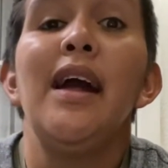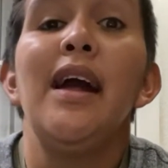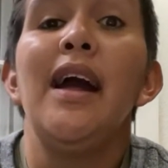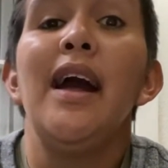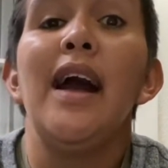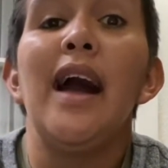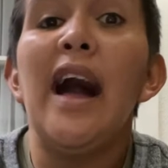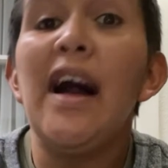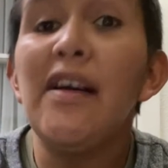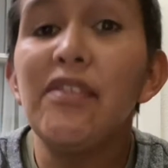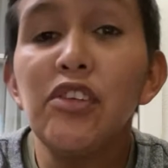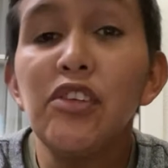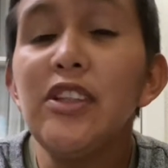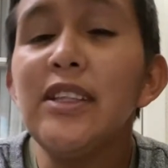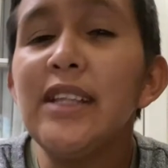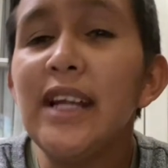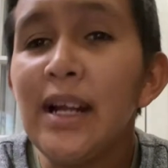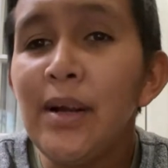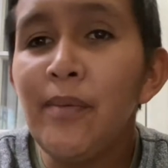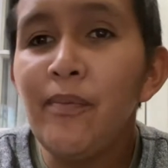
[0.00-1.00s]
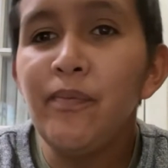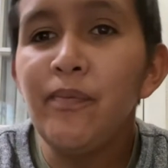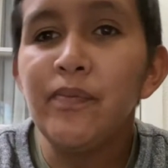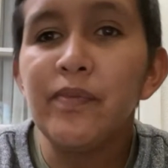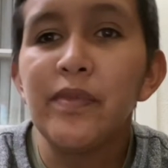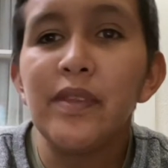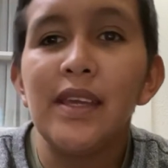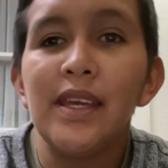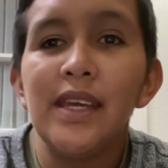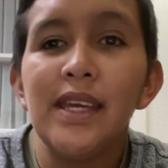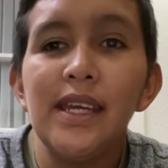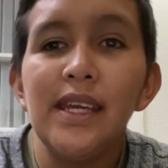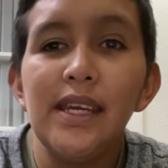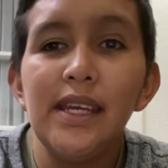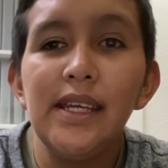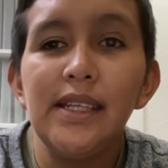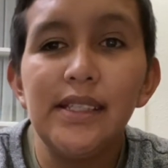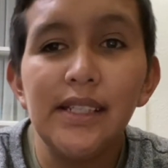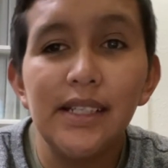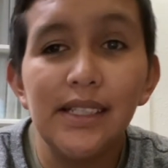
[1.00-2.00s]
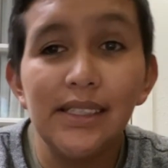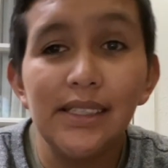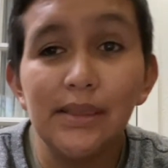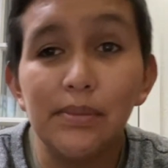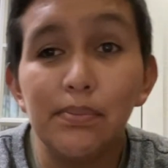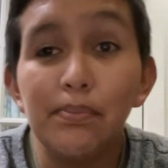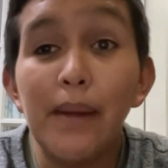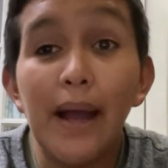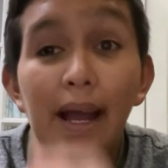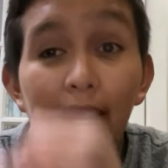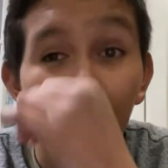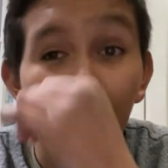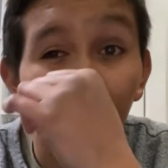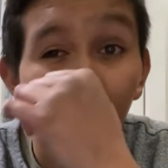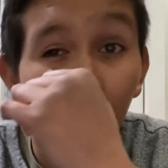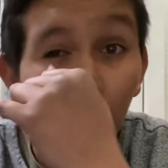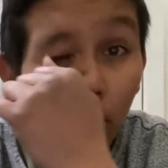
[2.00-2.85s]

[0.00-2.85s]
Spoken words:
after that, he does backhoe